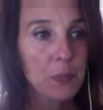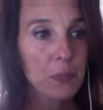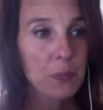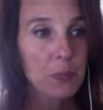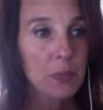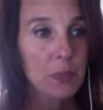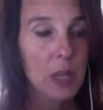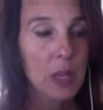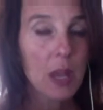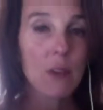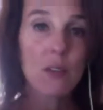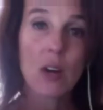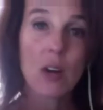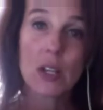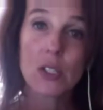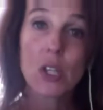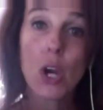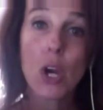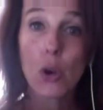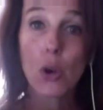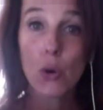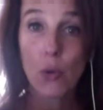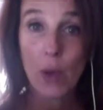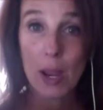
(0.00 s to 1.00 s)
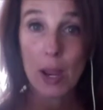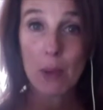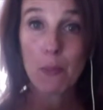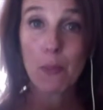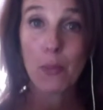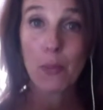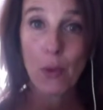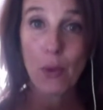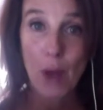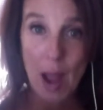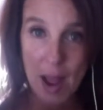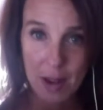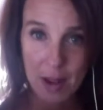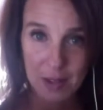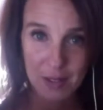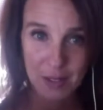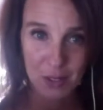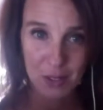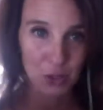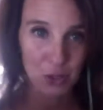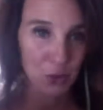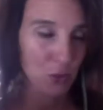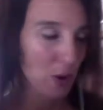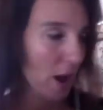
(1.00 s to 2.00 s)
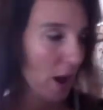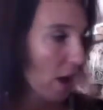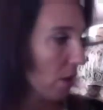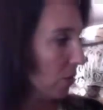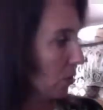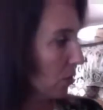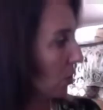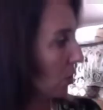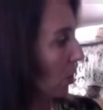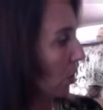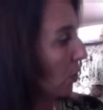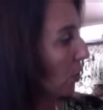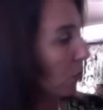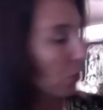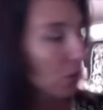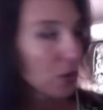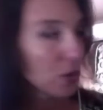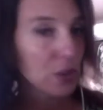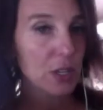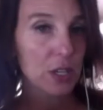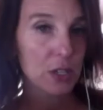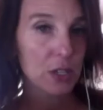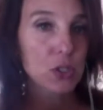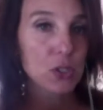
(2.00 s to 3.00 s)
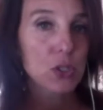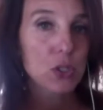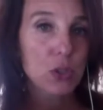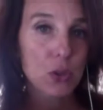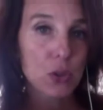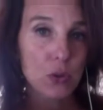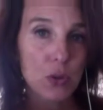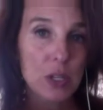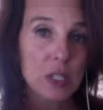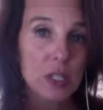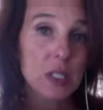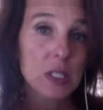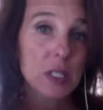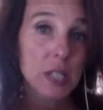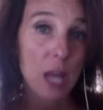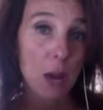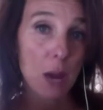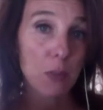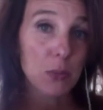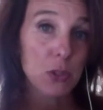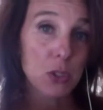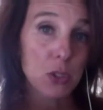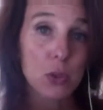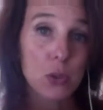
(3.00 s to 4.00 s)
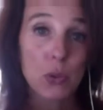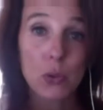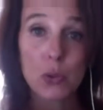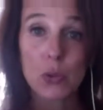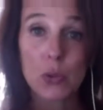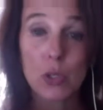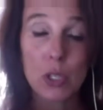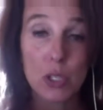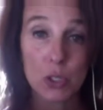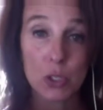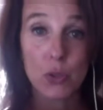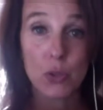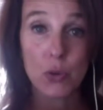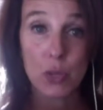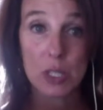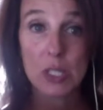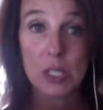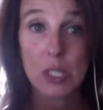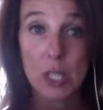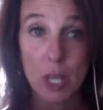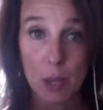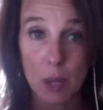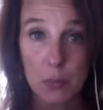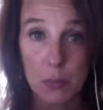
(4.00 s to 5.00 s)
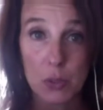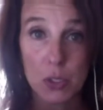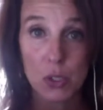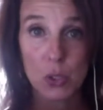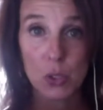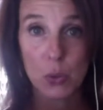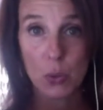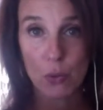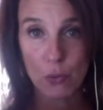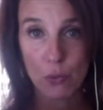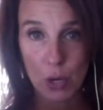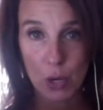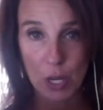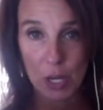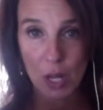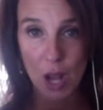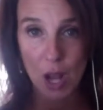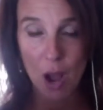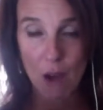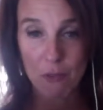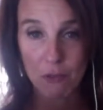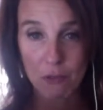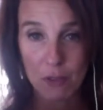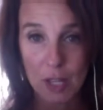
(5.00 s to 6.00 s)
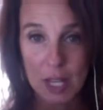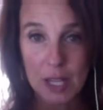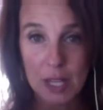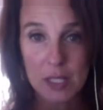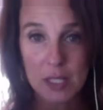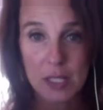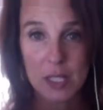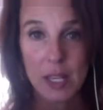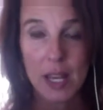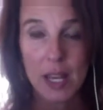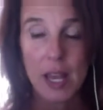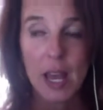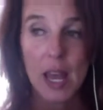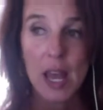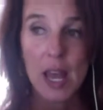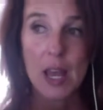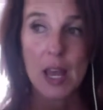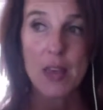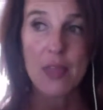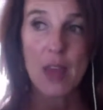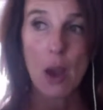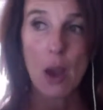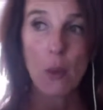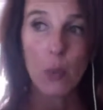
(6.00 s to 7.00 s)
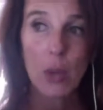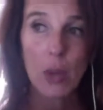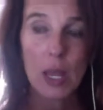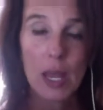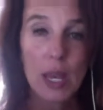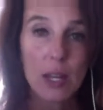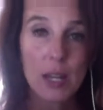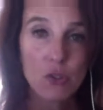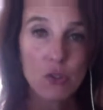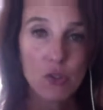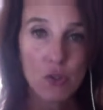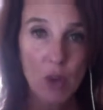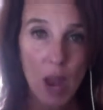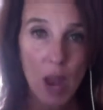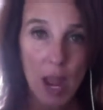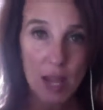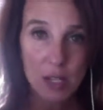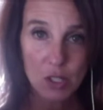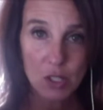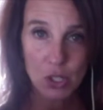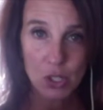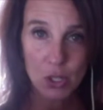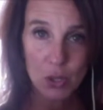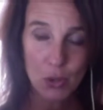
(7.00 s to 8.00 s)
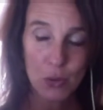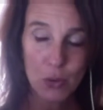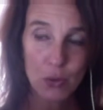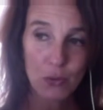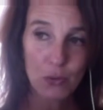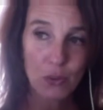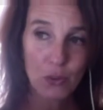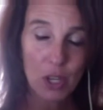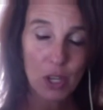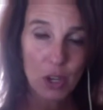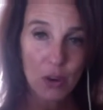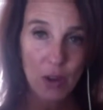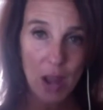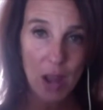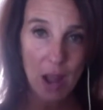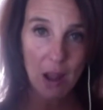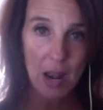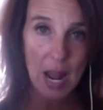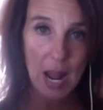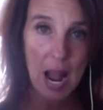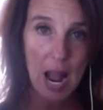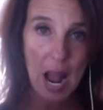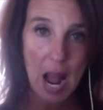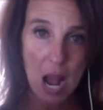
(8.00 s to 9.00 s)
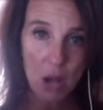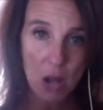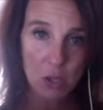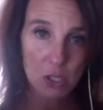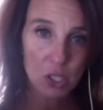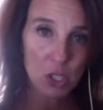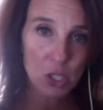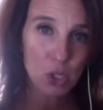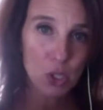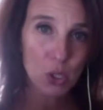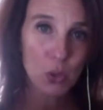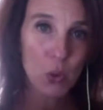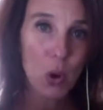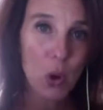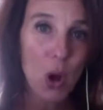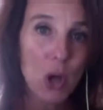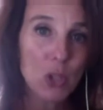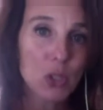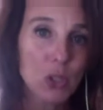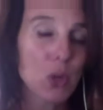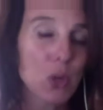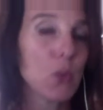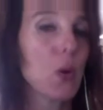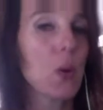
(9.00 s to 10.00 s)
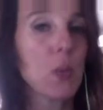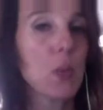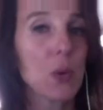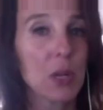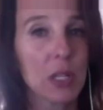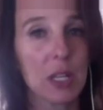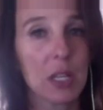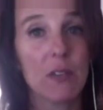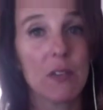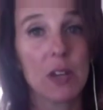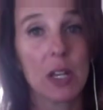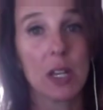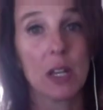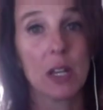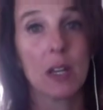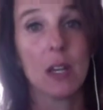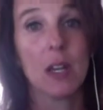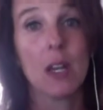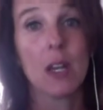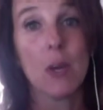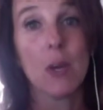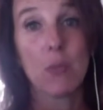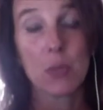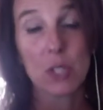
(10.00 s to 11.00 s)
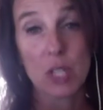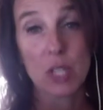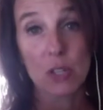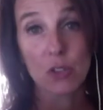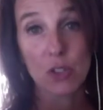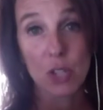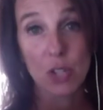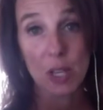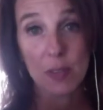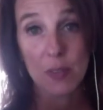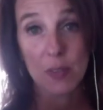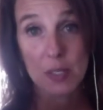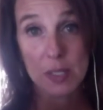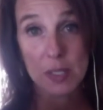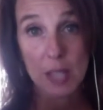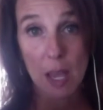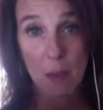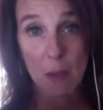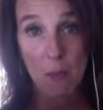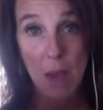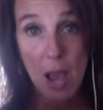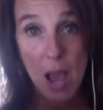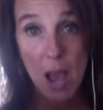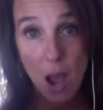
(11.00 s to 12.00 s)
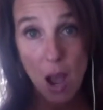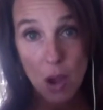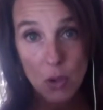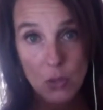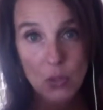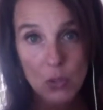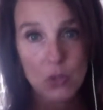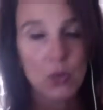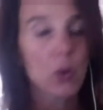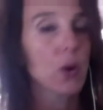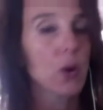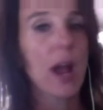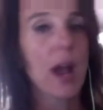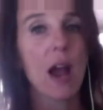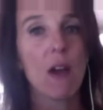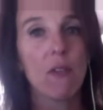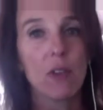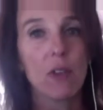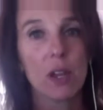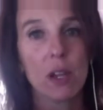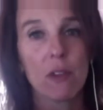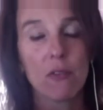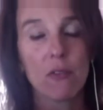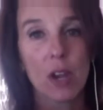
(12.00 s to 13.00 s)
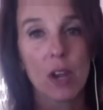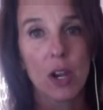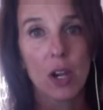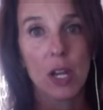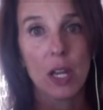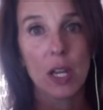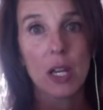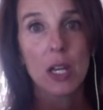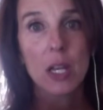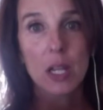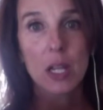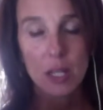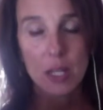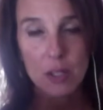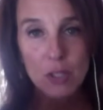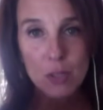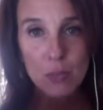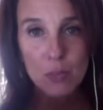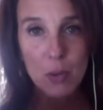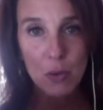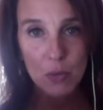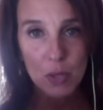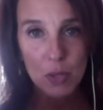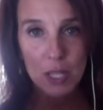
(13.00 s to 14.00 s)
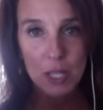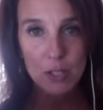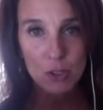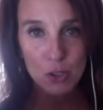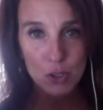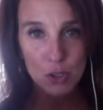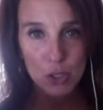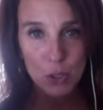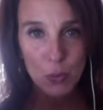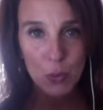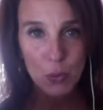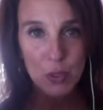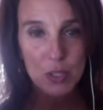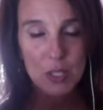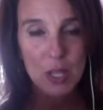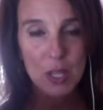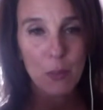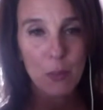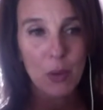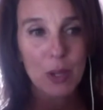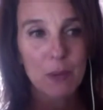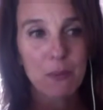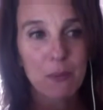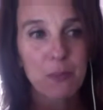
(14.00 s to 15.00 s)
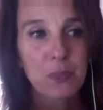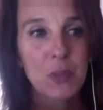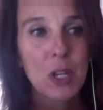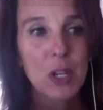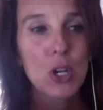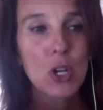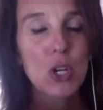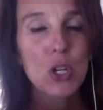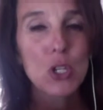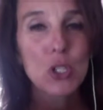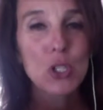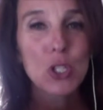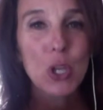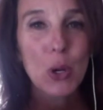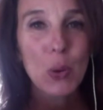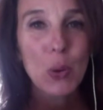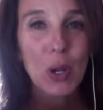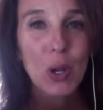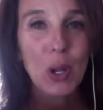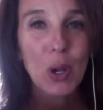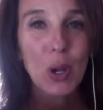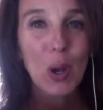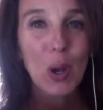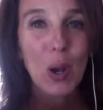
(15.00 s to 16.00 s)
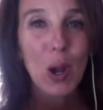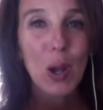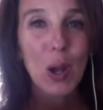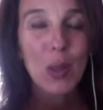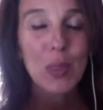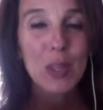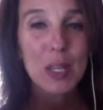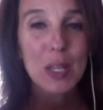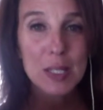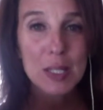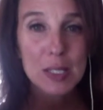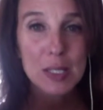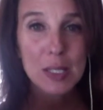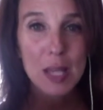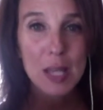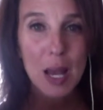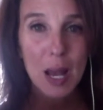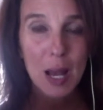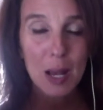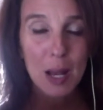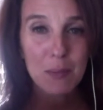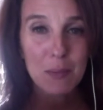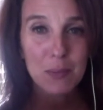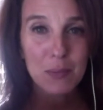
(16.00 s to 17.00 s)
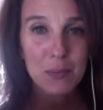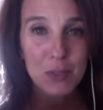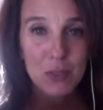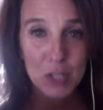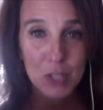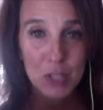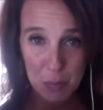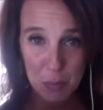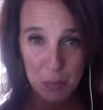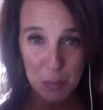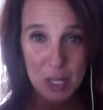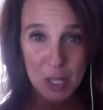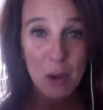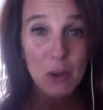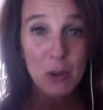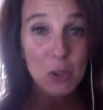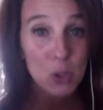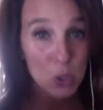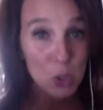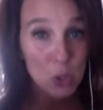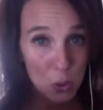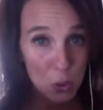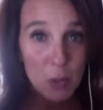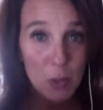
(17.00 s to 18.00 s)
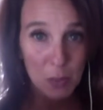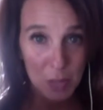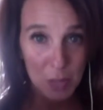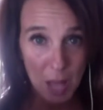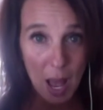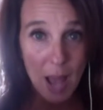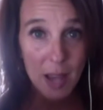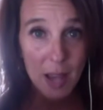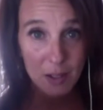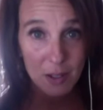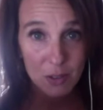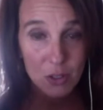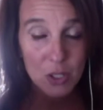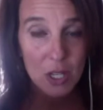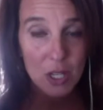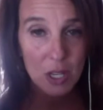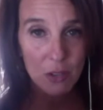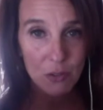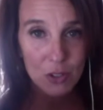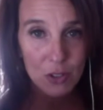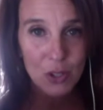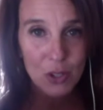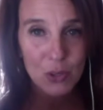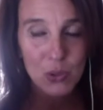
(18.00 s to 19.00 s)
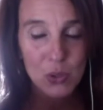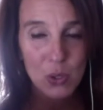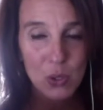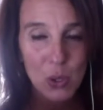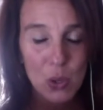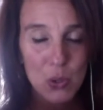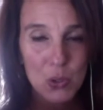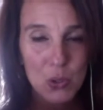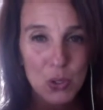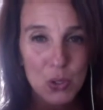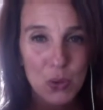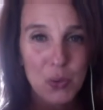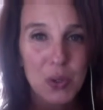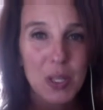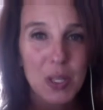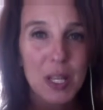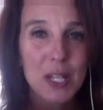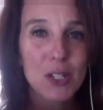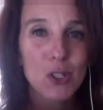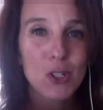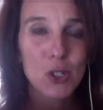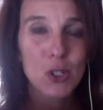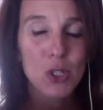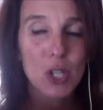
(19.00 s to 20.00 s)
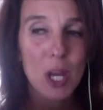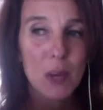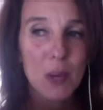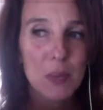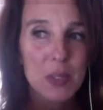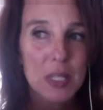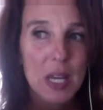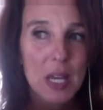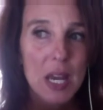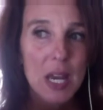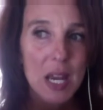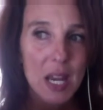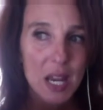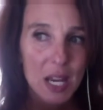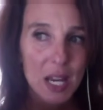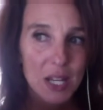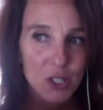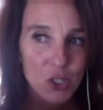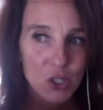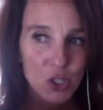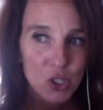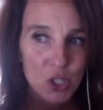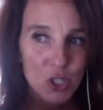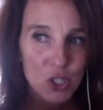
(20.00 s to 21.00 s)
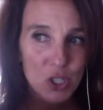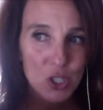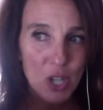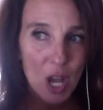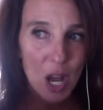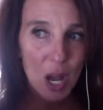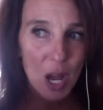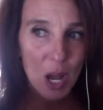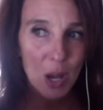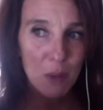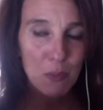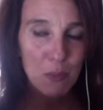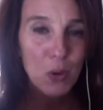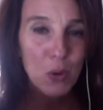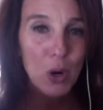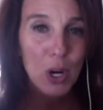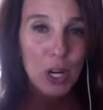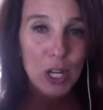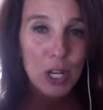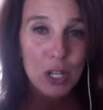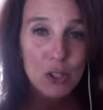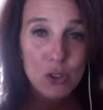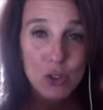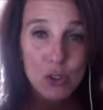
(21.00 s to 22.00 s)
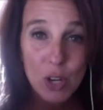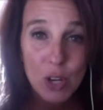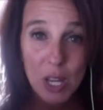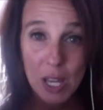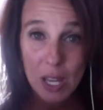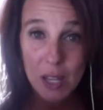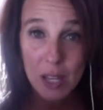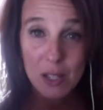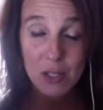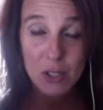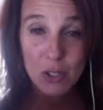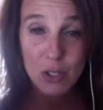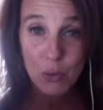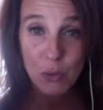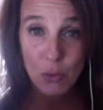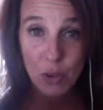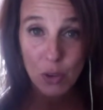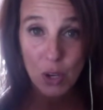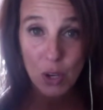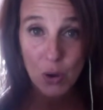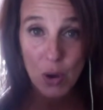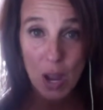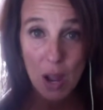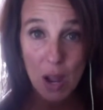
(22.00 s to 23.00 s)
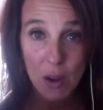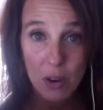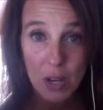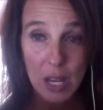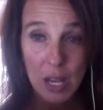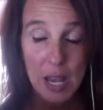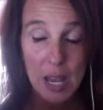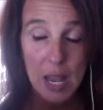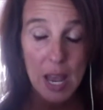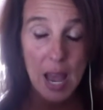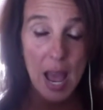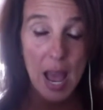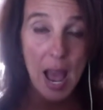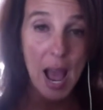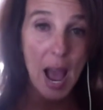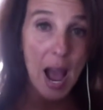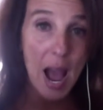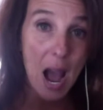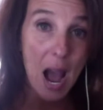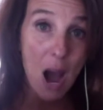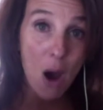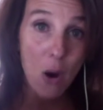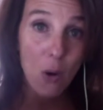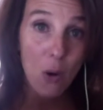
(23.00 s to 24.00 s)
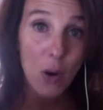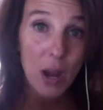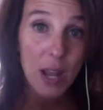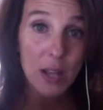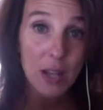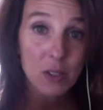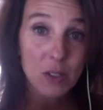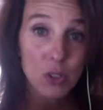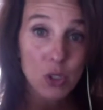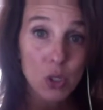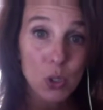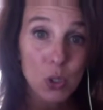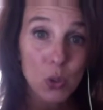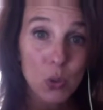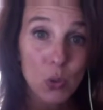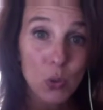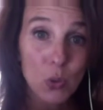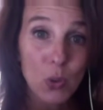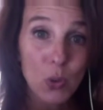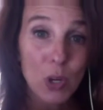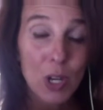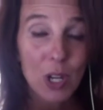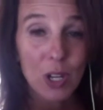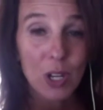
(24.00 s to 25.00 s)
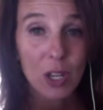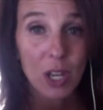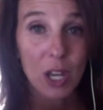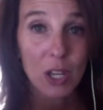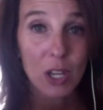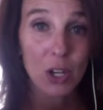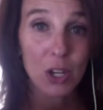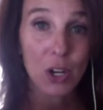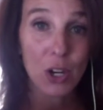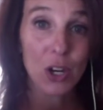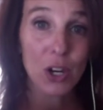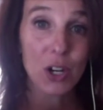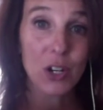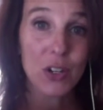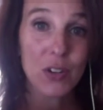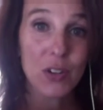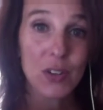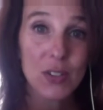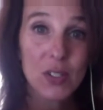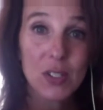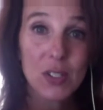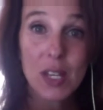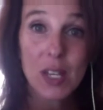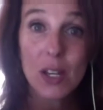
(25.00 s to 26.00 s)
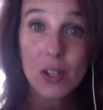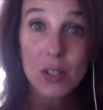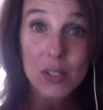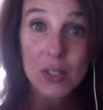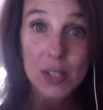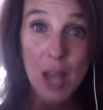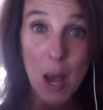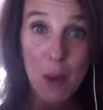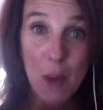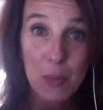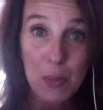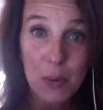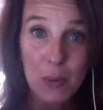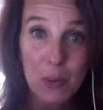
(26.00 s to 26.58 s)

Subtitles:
give us a great practice ground for these 3 steps, these 3 tips to avoid conflict that we can try to figure out how to do also when we're living potentially in the same house or having a very intimate relationship with someone. So these tips do apply to even those closer relationships. It's just more intricate to figure out how and to get your skills up.